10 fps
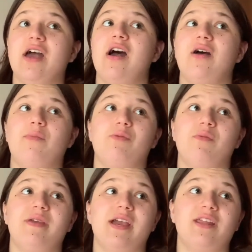It would
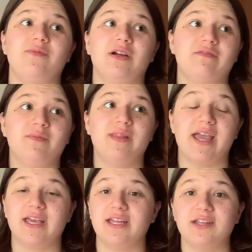be anywhere from
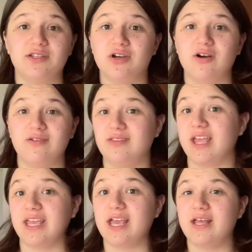like an adult,
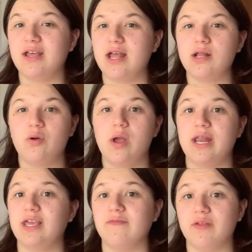like
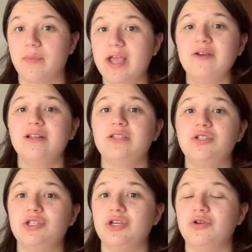any of the parents,
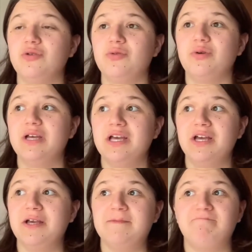to
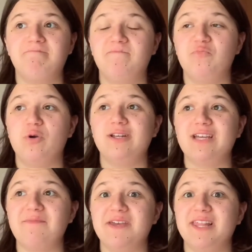one
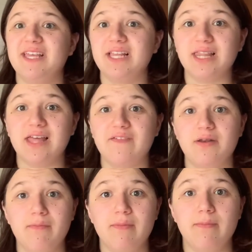time killing an
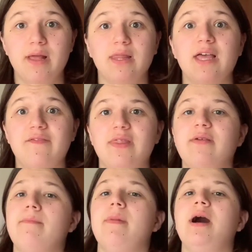
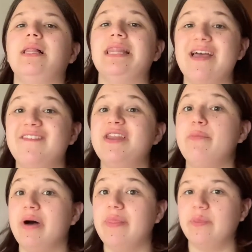
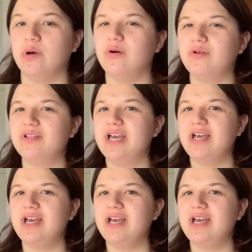11-month-old.